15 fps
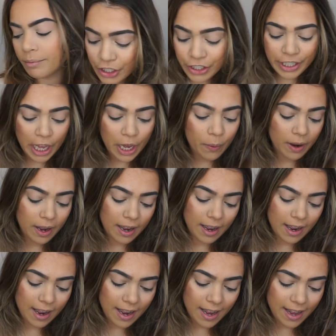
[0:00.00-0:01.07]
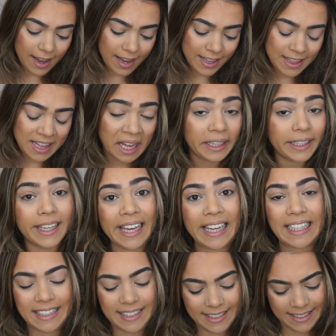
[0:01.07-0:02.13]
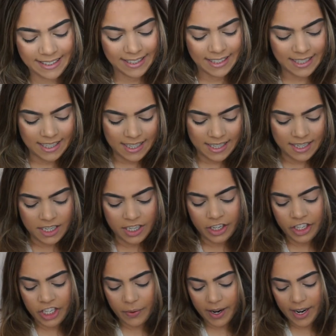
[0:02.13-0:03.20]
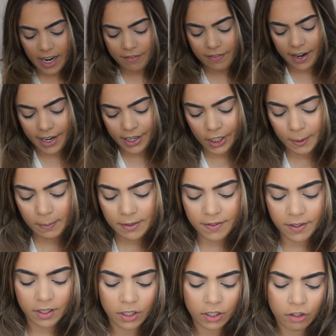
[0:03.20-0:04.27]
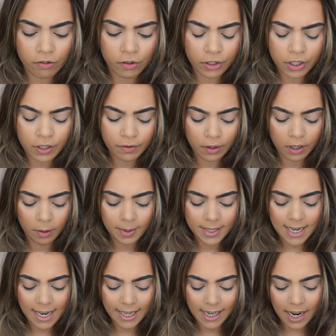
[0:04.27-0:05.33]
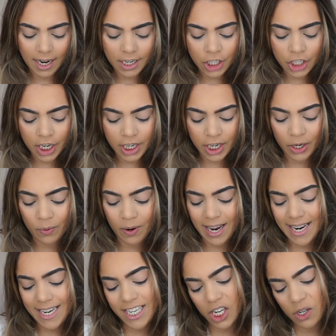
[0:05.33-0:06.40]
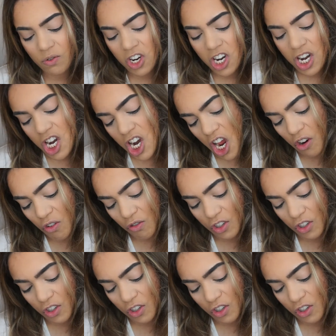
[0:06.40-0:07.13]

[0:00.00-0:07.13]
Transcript: So in that case, do I have high hopes for the crushed foil metallic eyeshadow? I don't know.